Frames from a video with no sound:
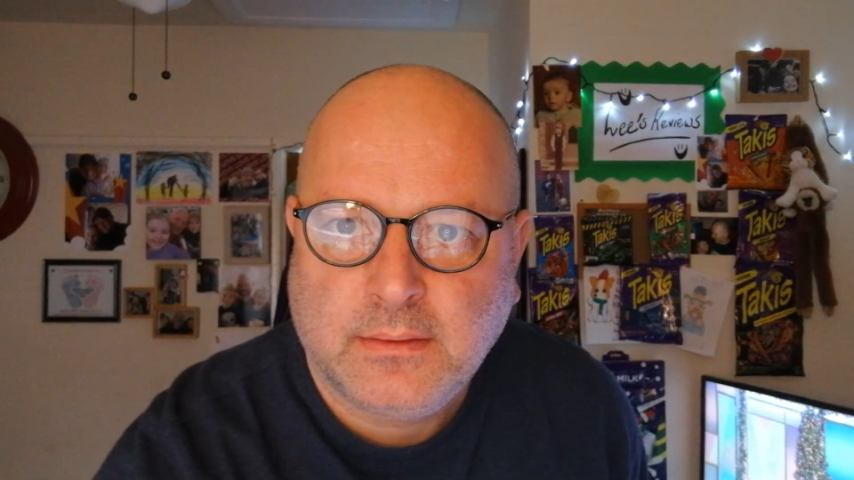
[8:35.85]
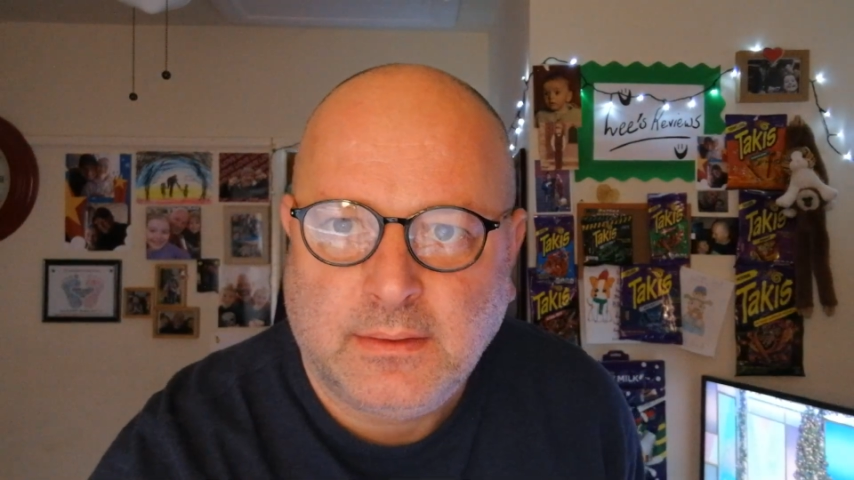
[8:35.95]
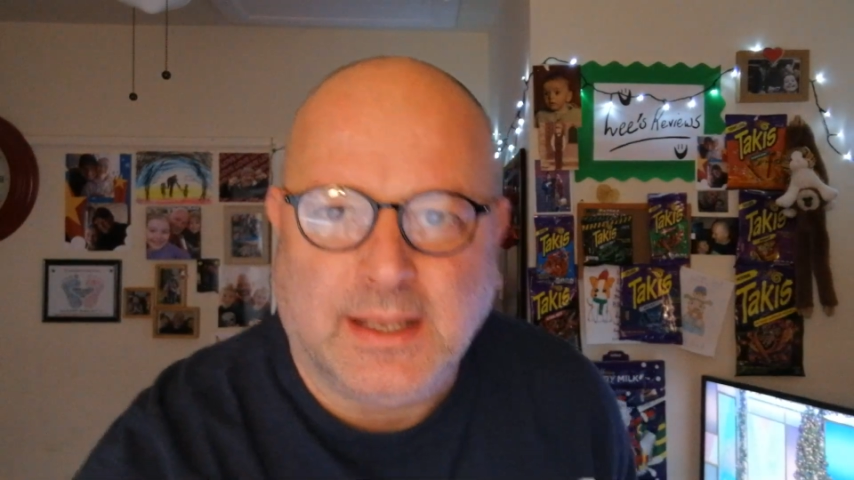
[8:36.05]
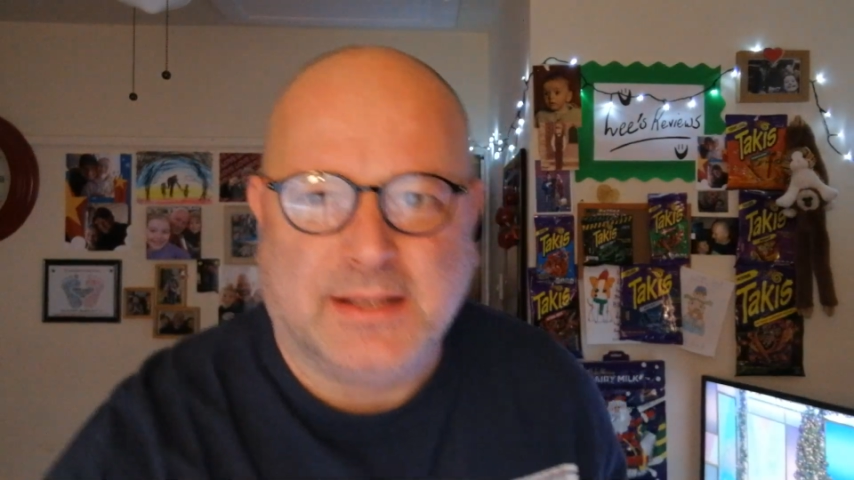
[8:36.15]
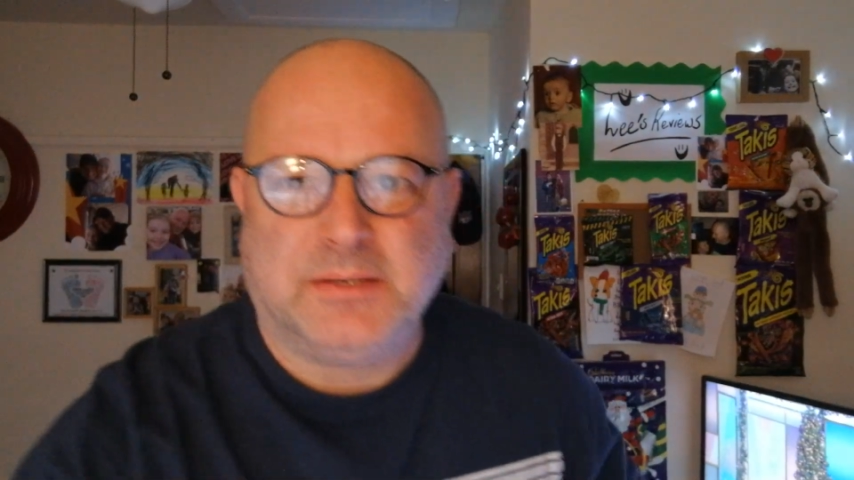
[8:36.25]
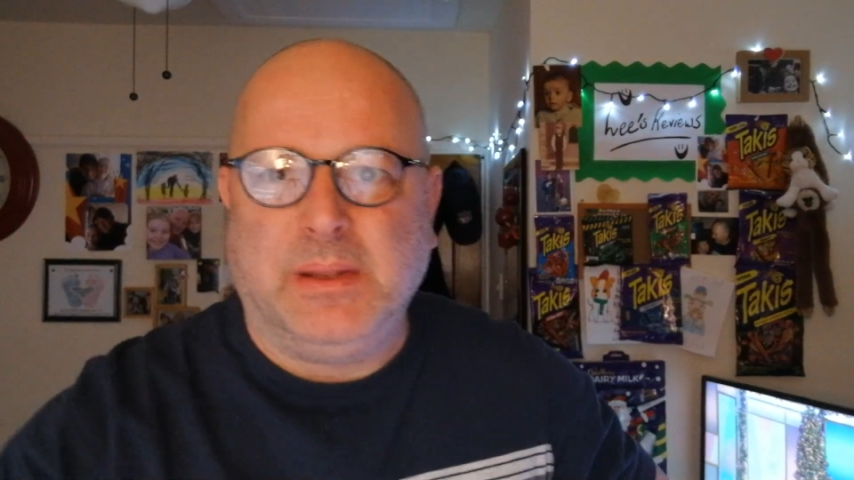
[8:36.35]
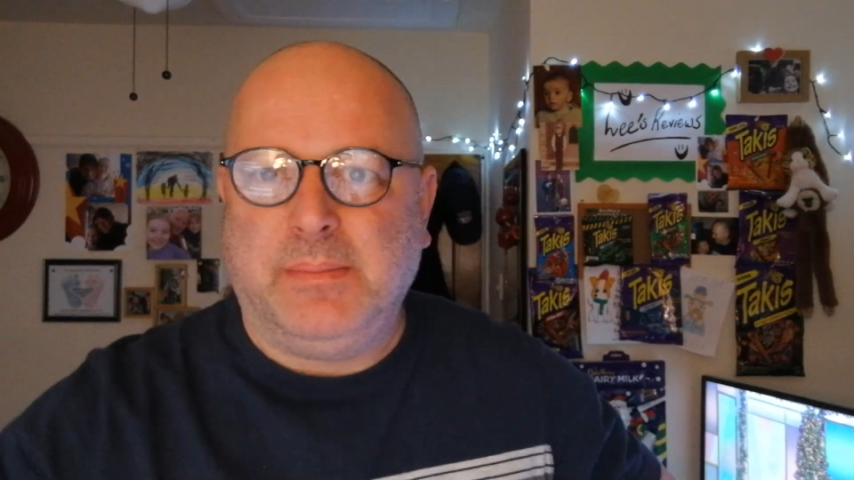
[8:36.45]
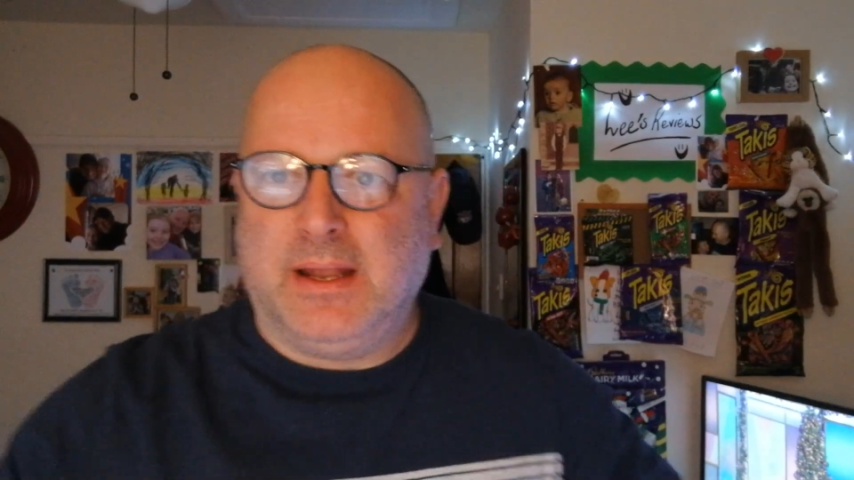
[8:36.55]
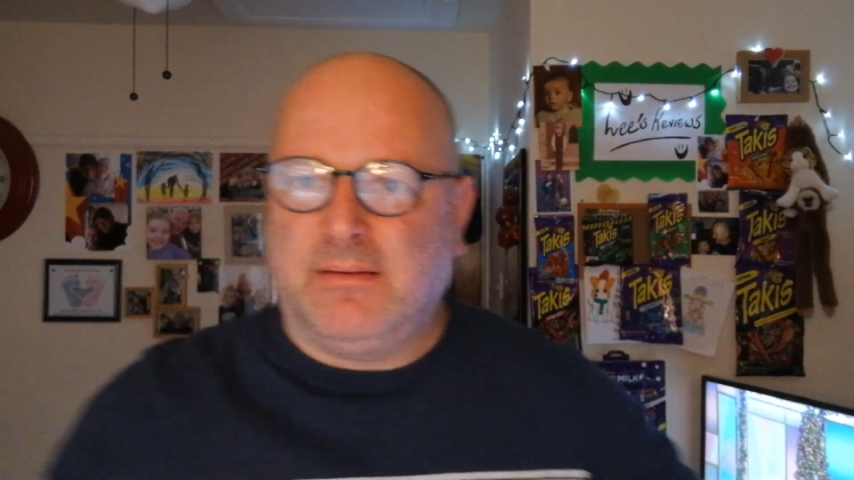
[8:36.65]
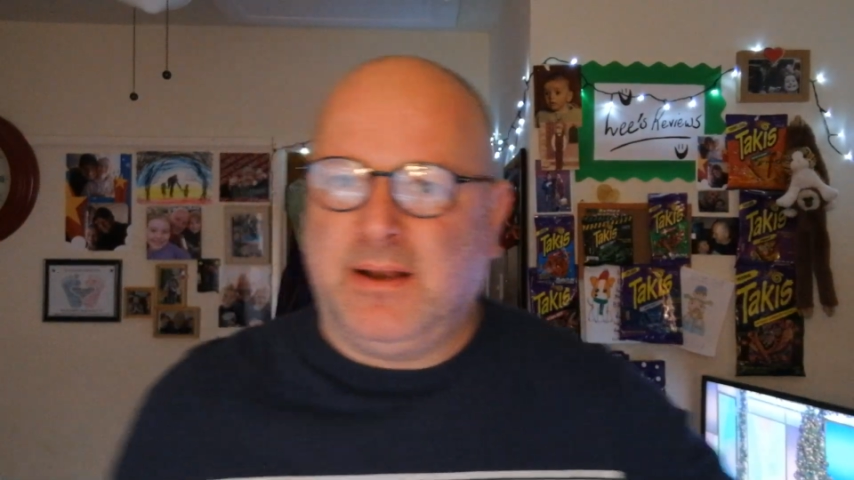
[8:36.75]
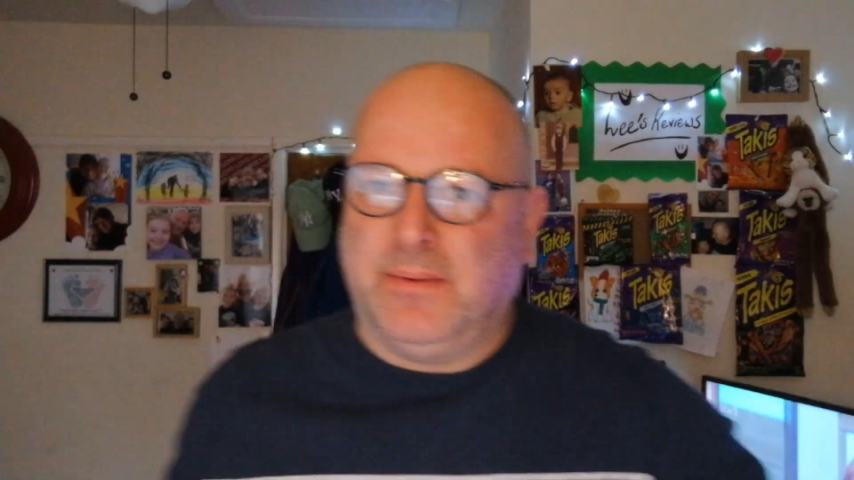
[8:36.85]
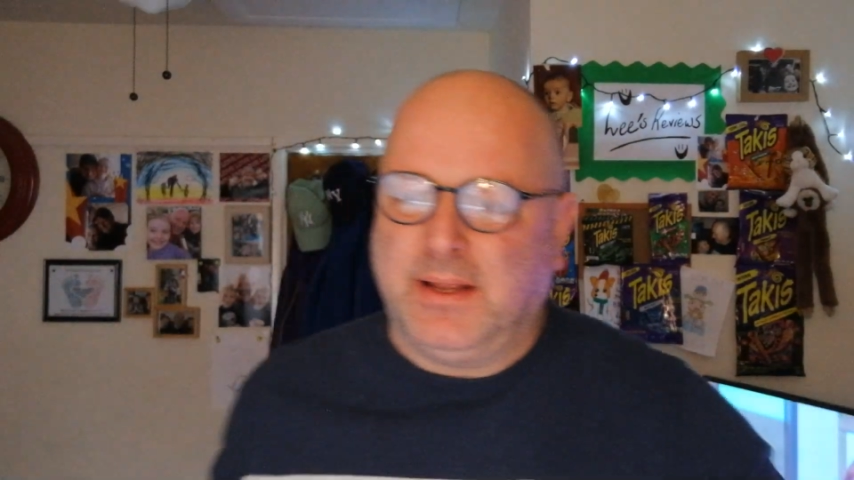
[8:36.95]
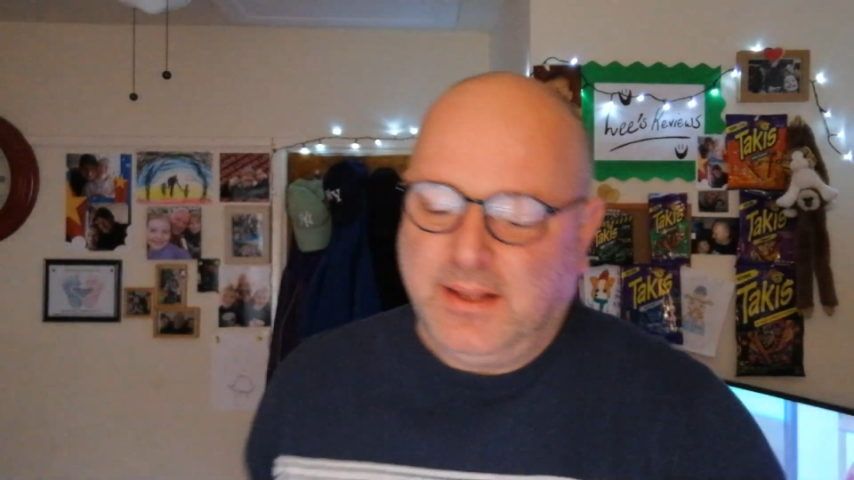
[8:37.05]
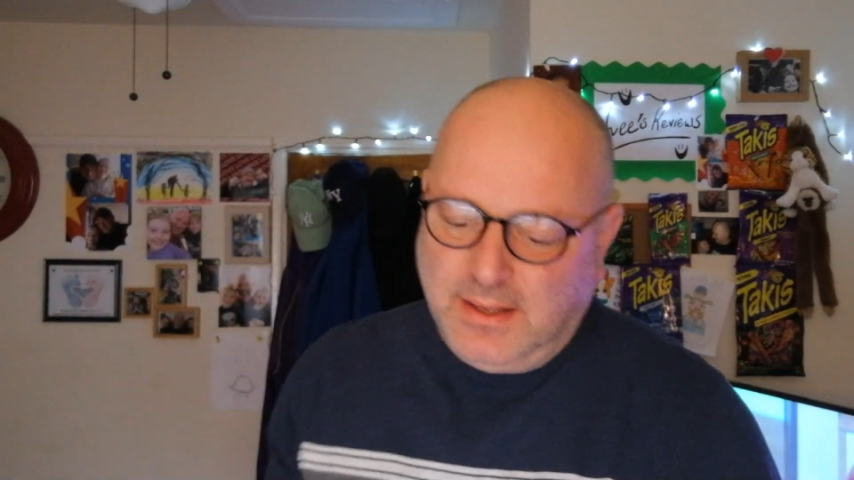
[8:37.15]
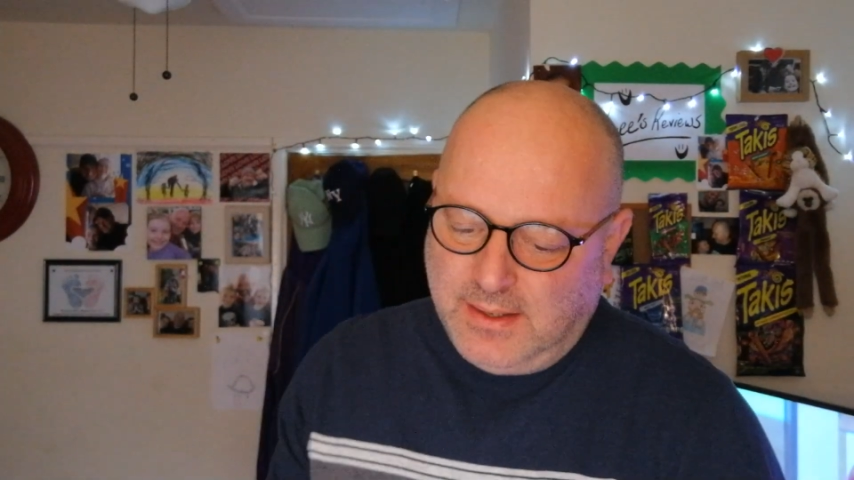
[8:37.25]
Yeah, that's a bit better anyway.